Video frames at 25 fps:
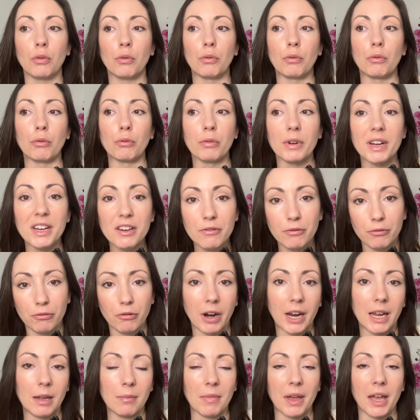
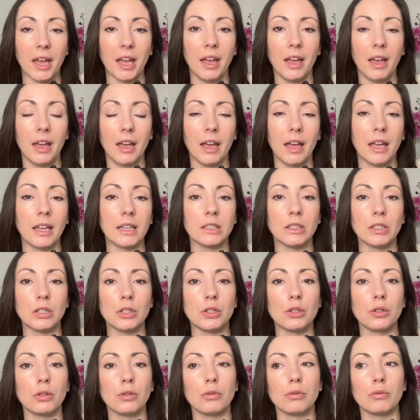reframe it and
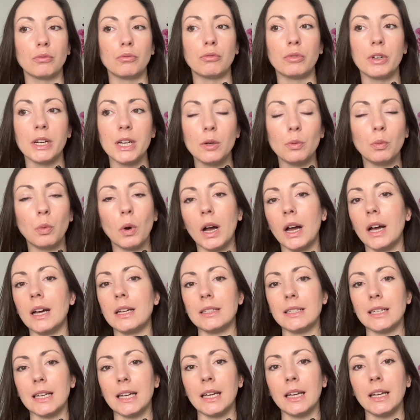
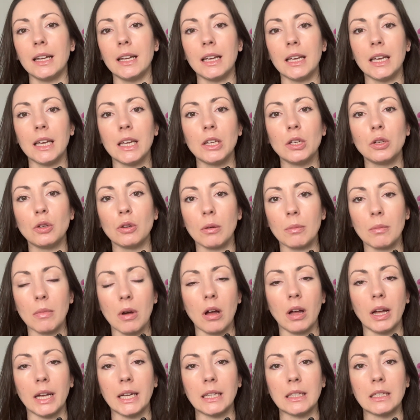reword it in your
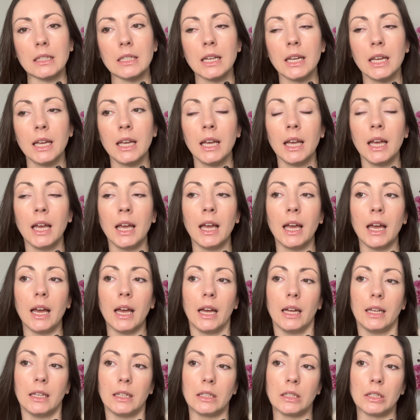mind.
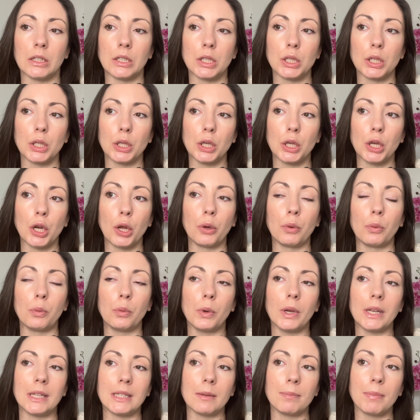And
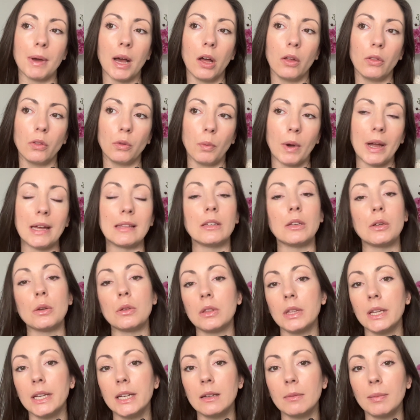it's about the way that you
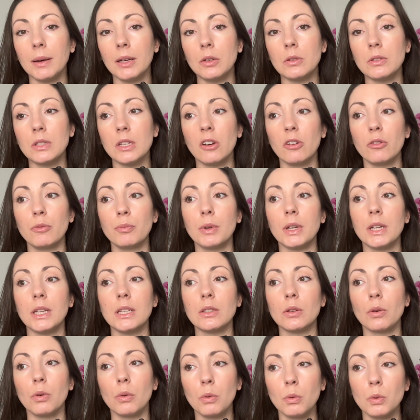think about yourself, but
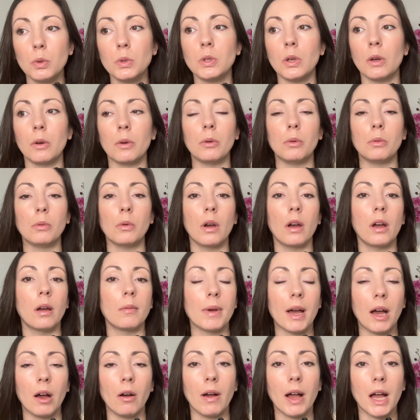it's also
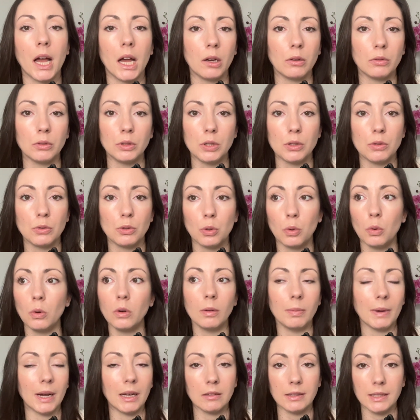about how you talk
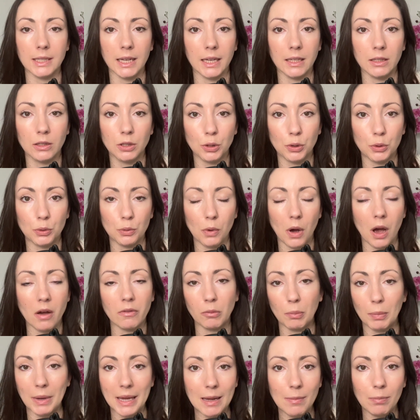about it to
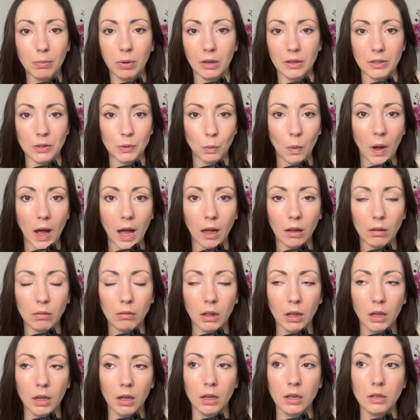other people as well.
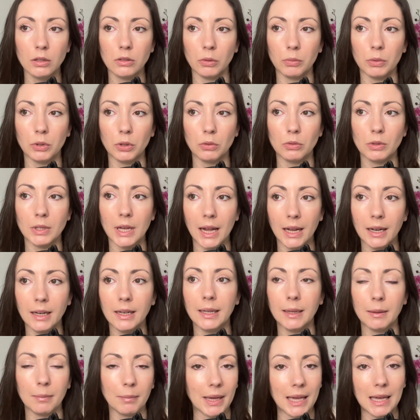So when you're
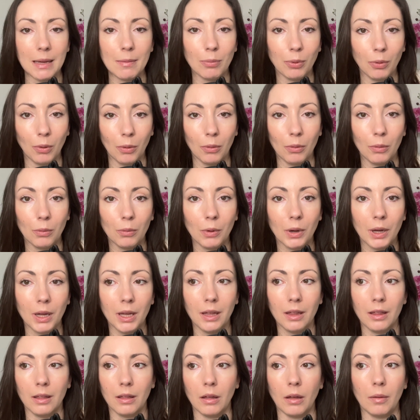telling people
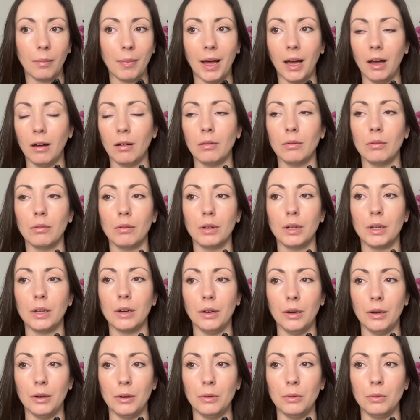about
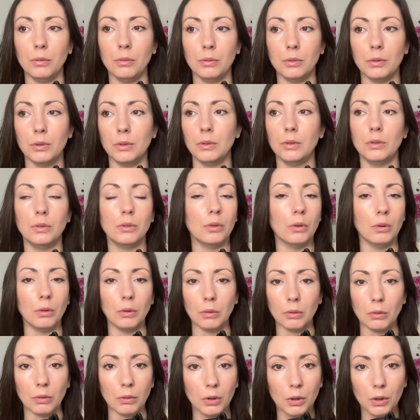
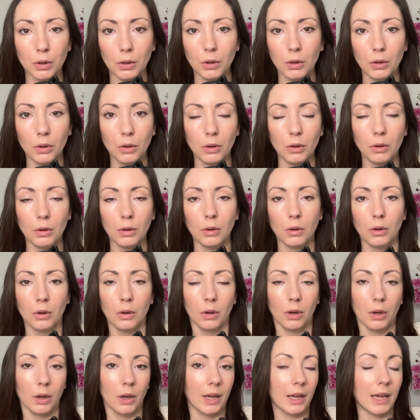you're
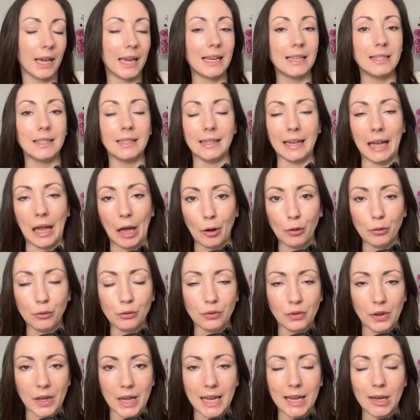eating
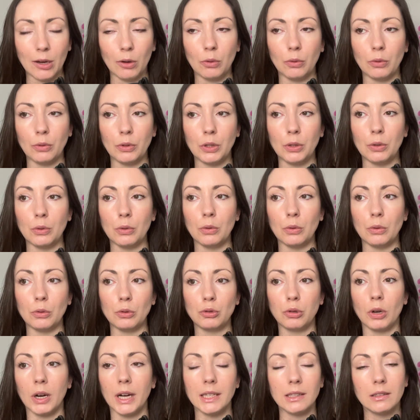healthy or you're
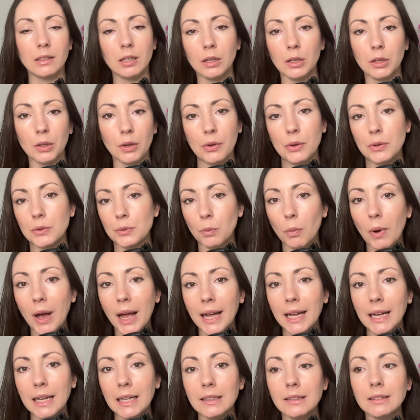trying to lose
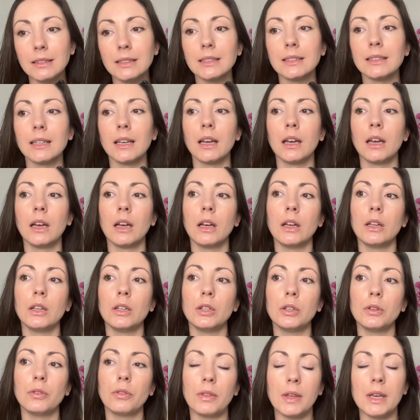weight,
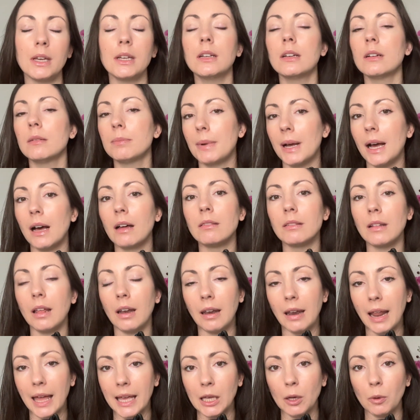think about the
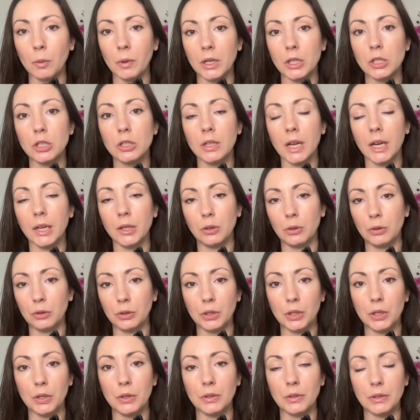language that you're
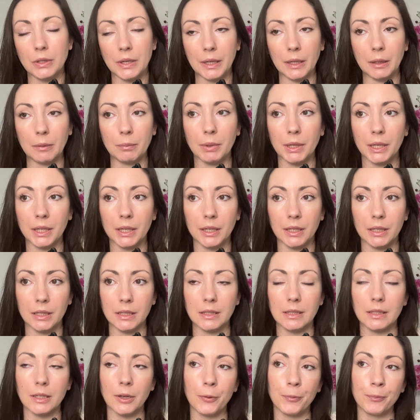using,
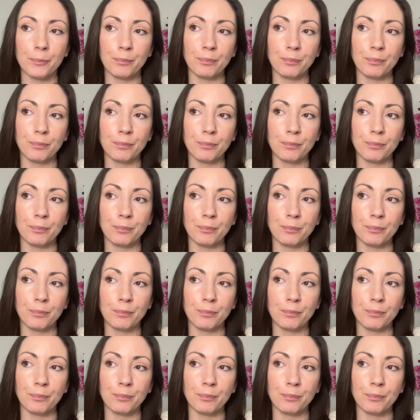because